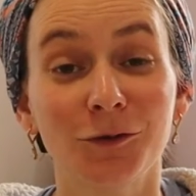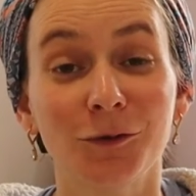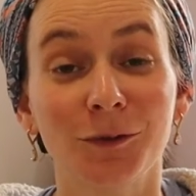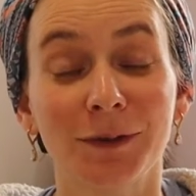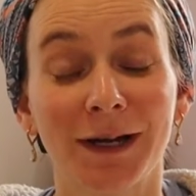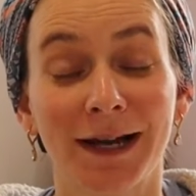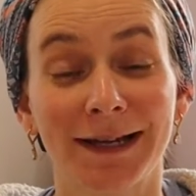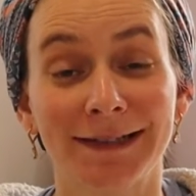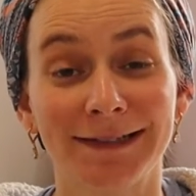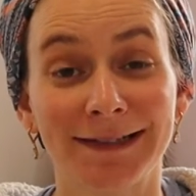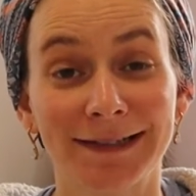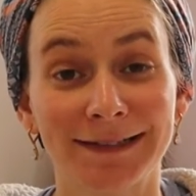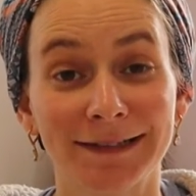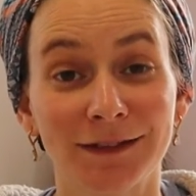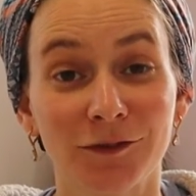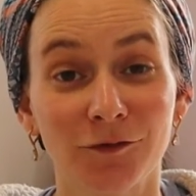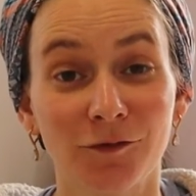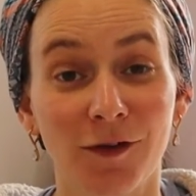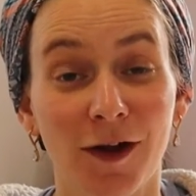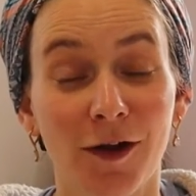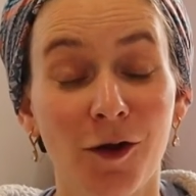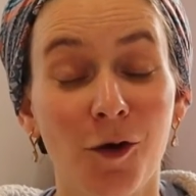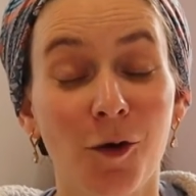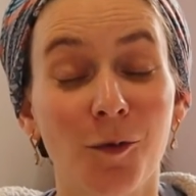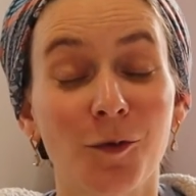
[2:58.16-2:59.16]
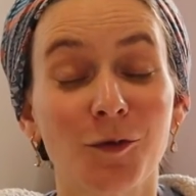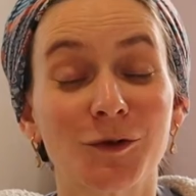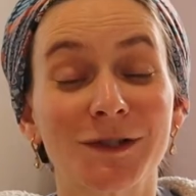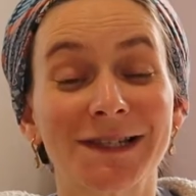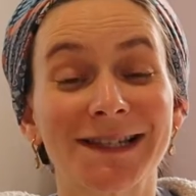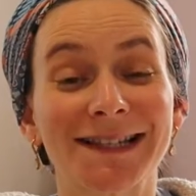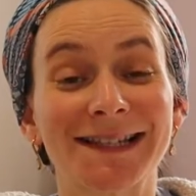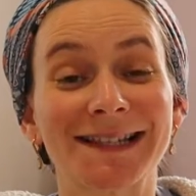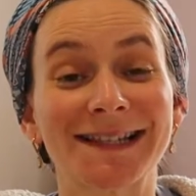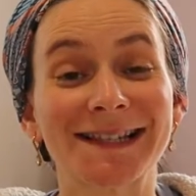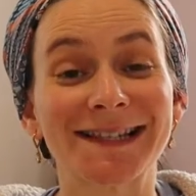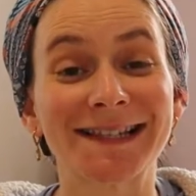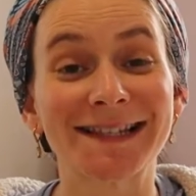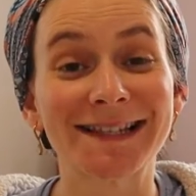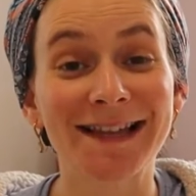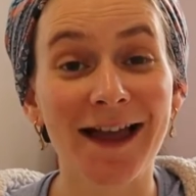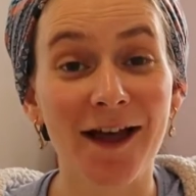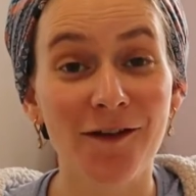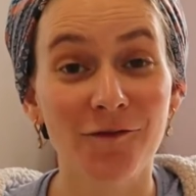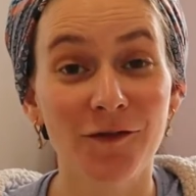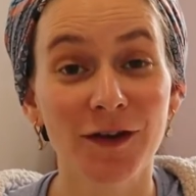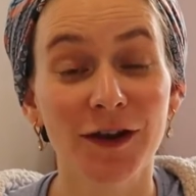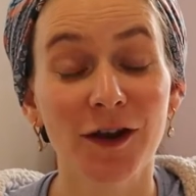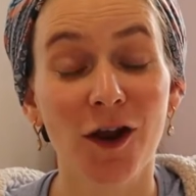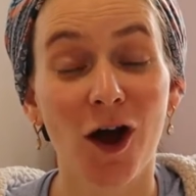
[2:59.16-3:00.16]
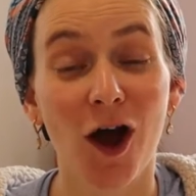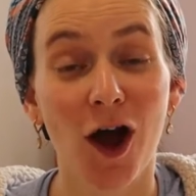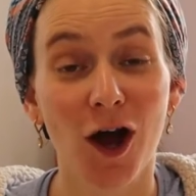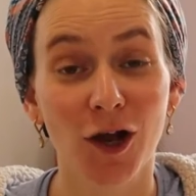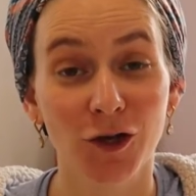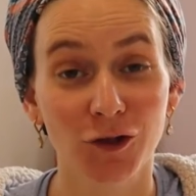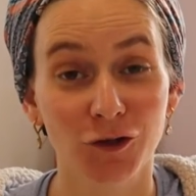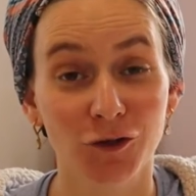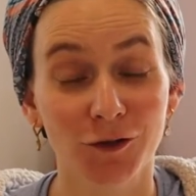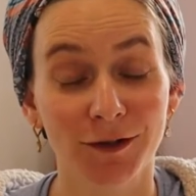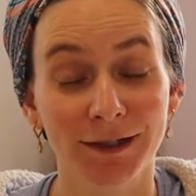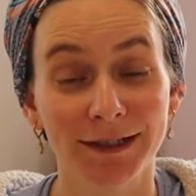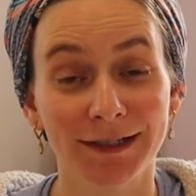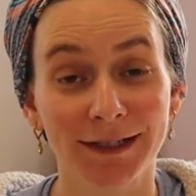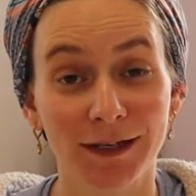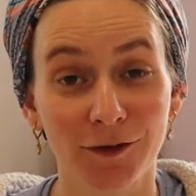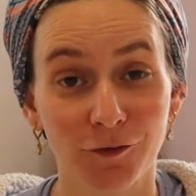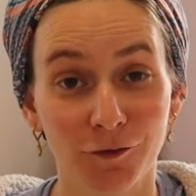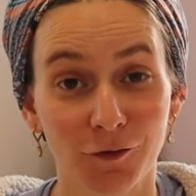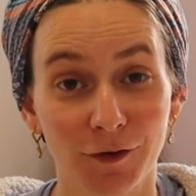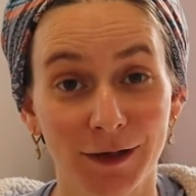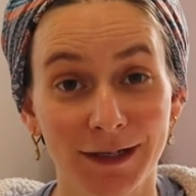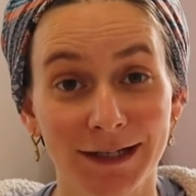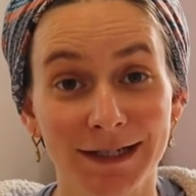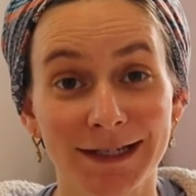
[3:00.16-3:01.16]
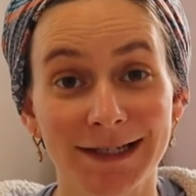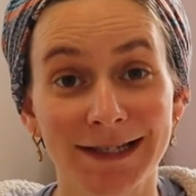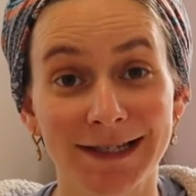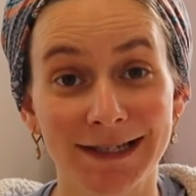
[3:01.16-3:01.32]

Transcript: to identify almost seven hundred different